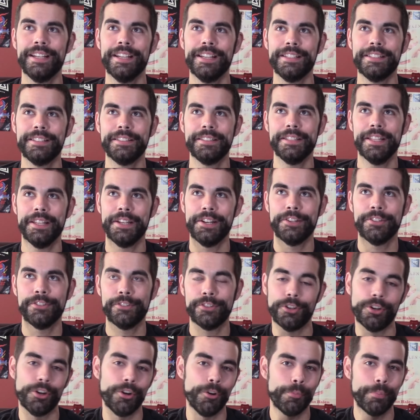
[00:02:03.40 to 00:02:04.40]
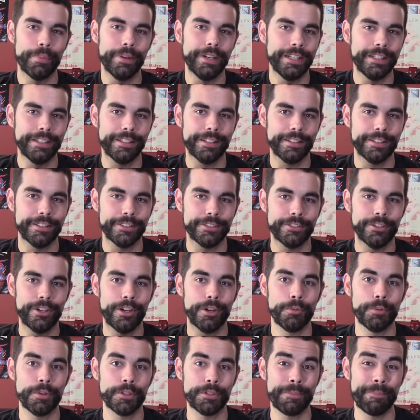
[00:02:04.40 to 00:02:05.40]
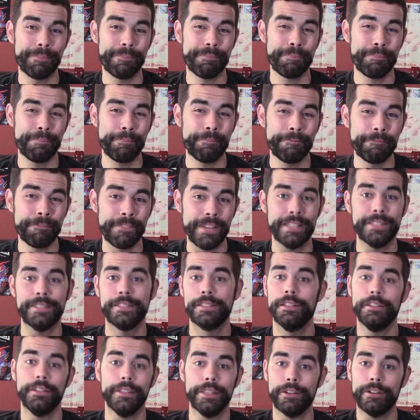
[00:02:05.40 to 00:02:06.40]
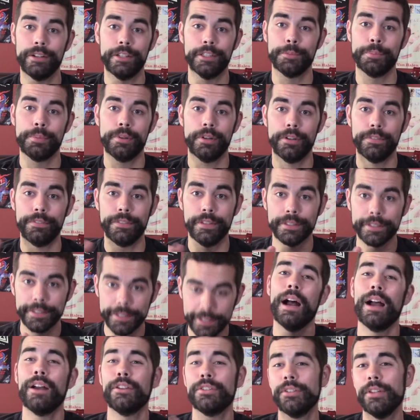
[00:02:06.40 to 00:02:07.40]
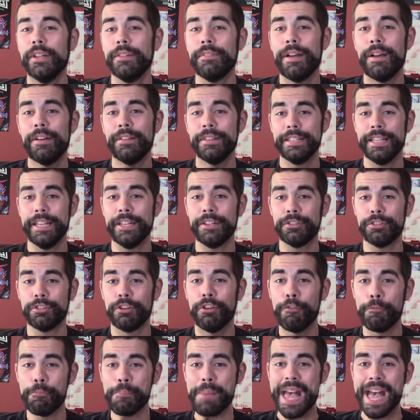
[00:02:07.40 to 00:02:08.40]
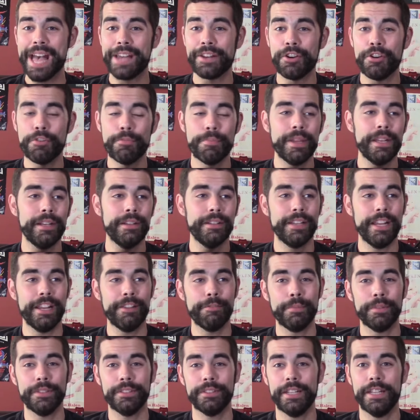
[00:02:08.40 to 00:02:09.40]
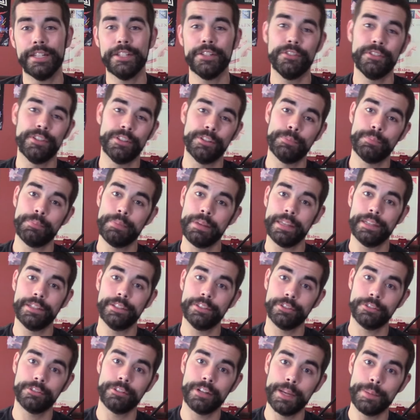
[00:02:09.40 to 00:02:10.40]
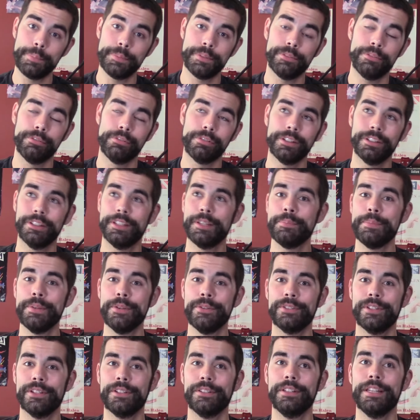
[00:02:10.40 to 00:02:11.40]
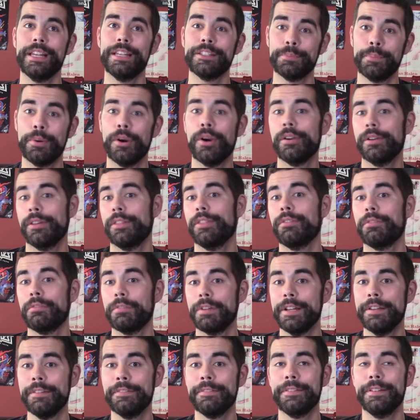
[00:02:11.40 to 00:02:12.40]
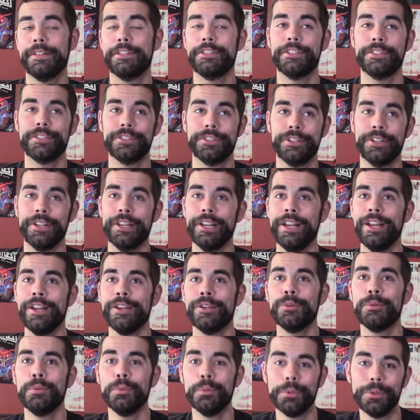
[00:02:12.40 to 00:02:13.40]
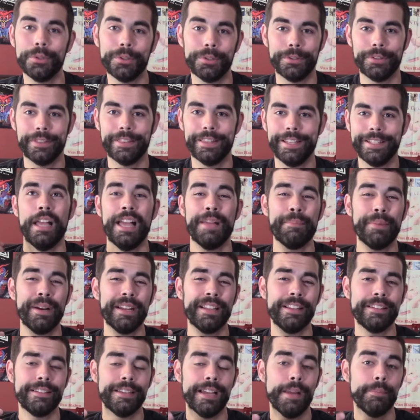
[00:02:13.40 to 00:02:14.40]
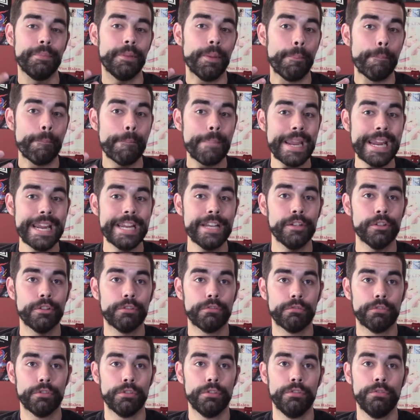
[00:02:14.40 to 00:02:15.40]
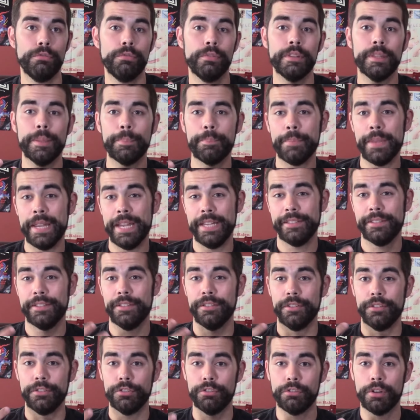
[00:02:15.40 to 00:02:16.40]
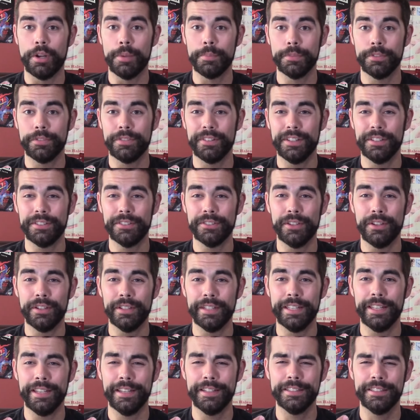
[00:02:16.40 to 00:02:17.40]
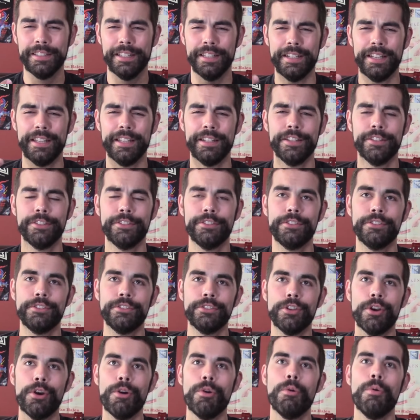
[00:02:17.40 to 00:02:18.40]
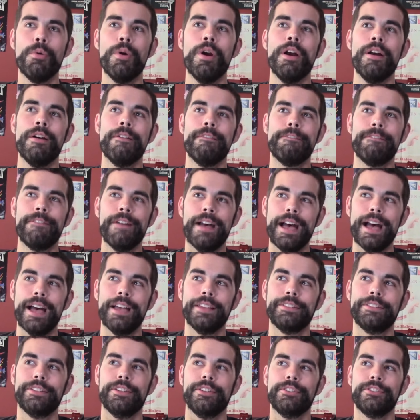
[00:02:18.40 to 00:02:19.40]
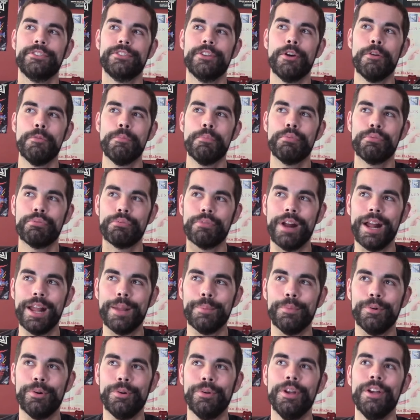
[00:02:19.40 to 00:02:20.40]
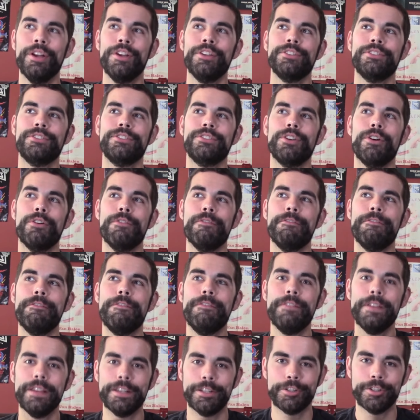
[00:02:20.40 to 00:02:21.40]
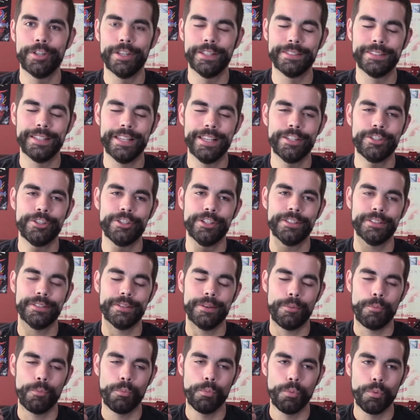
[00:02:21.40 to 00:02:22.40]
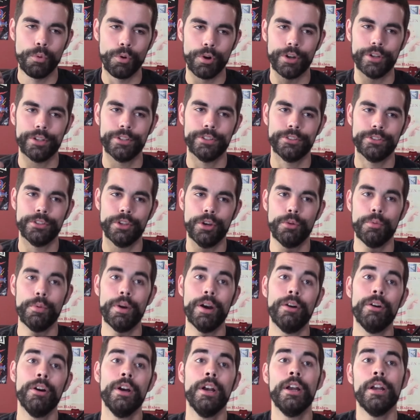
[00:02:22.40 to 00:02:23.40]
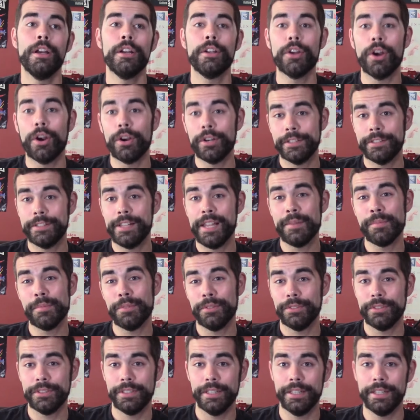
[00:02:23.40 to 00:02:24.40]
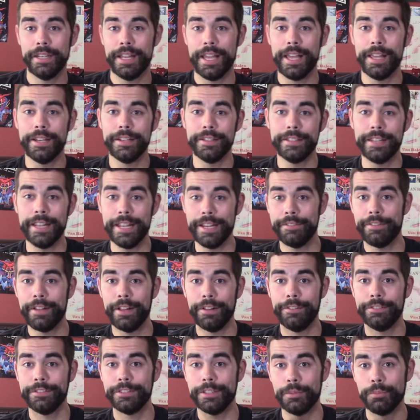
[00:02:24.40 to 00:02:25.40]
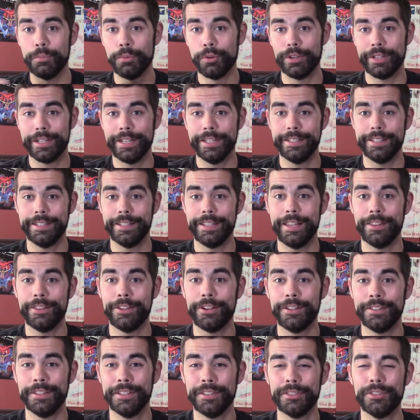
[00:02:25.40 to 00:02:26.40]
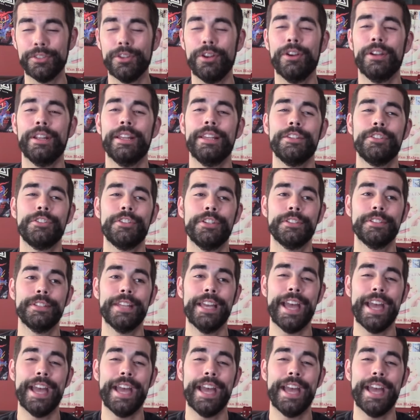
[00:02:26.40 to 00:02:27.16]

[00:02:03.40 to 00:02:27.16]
sinister opening to the song, which fits the lyrics perfectly. I also love how in the intro of Bad Omen, Dave Mustaine uses pick scrapes really musically as part of the riff. It's just a cool little thing. And by the time the main groove with the bass and the drums for this song kicks in, it is so fast, so primal, so vicious. It just works so well. Gar Samuelson and Dave Ellefson working together on this song is just